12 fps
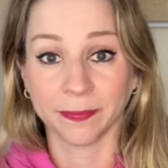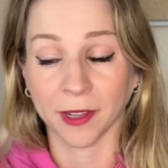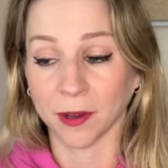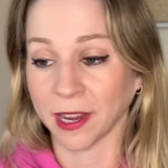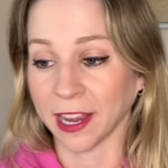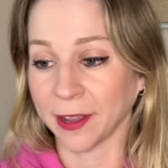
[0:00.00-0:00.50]

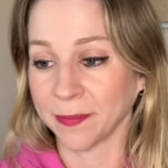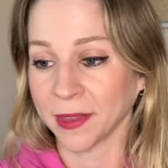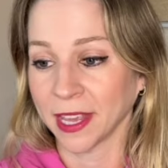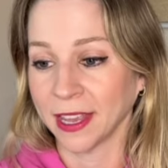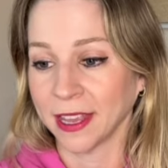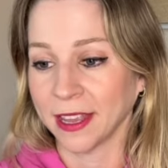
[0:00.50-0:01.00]
Okay,
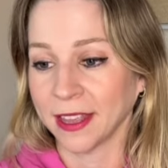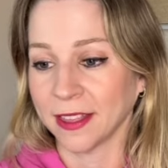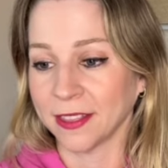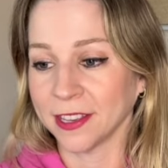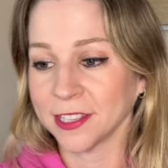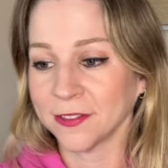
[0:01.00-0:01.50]

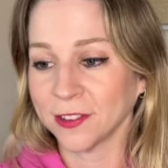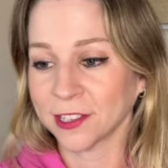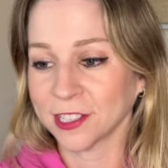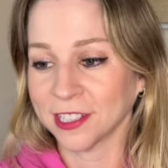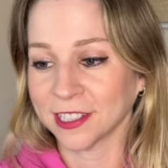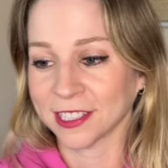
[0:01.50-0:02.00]
this
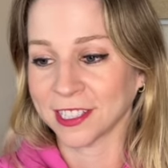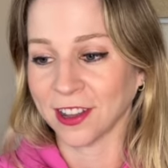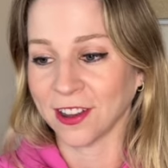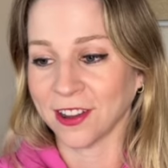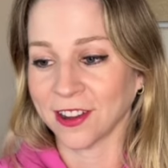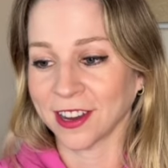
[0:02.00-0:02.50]
version of the
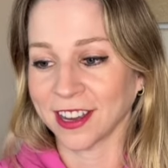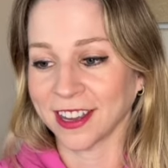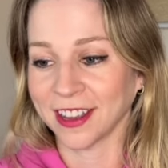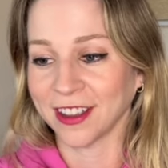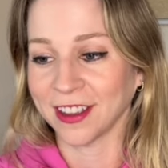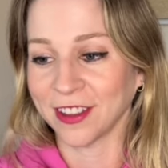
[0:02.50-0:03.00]
song,
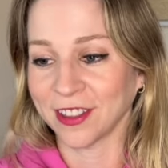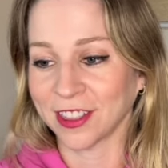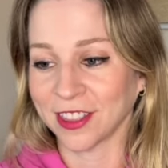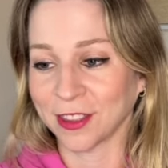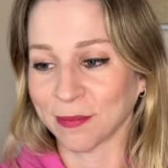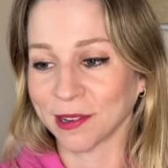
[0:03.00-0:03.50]

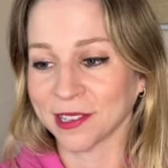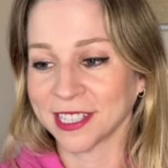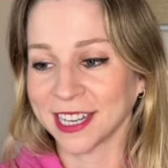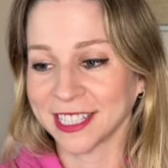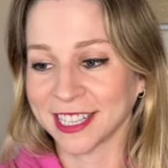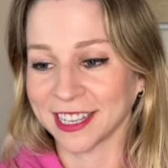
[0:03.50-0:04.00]
the
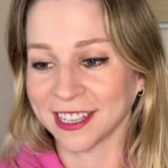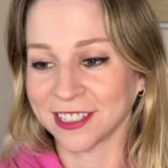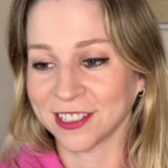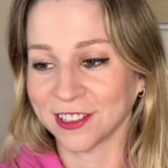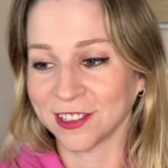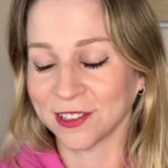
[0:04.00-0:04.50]
person I sent it
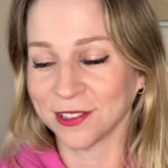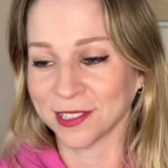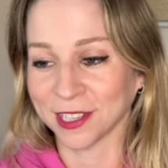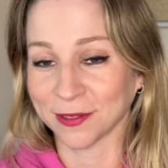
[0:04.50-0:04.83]
to, who's like